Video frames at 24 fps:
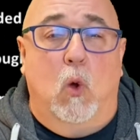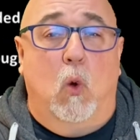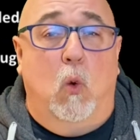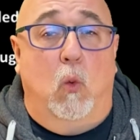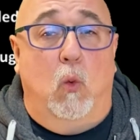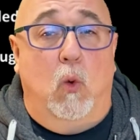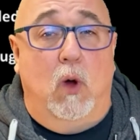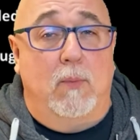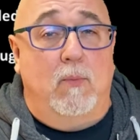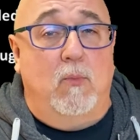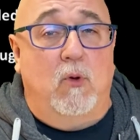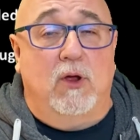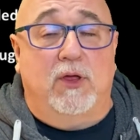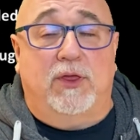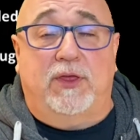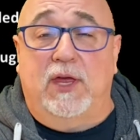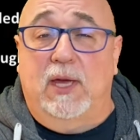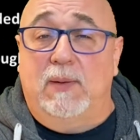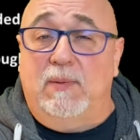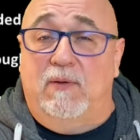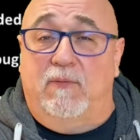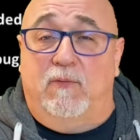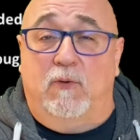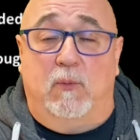One more
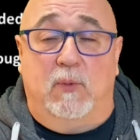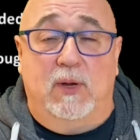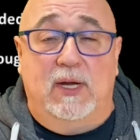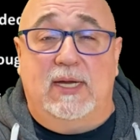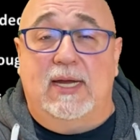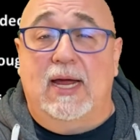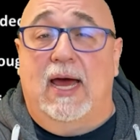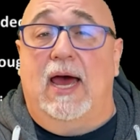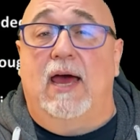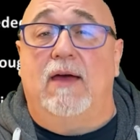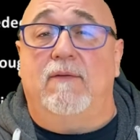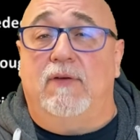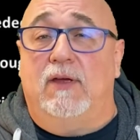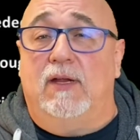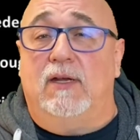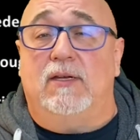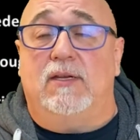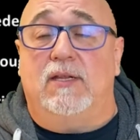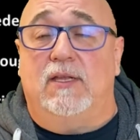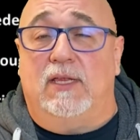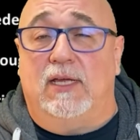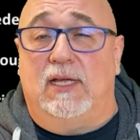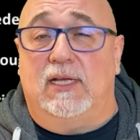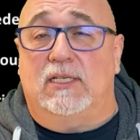thing before we dive
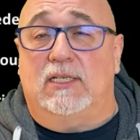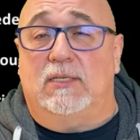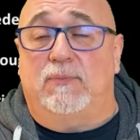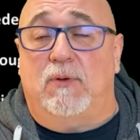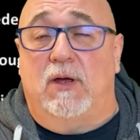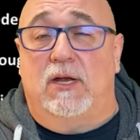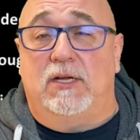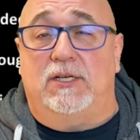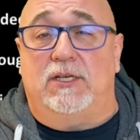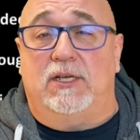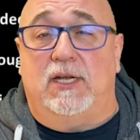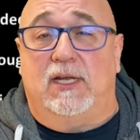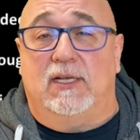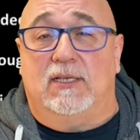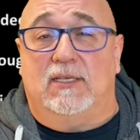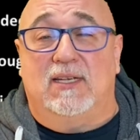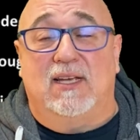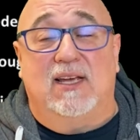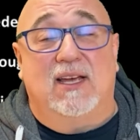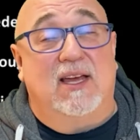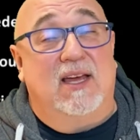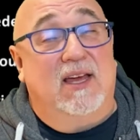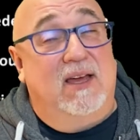into these spreadsheets.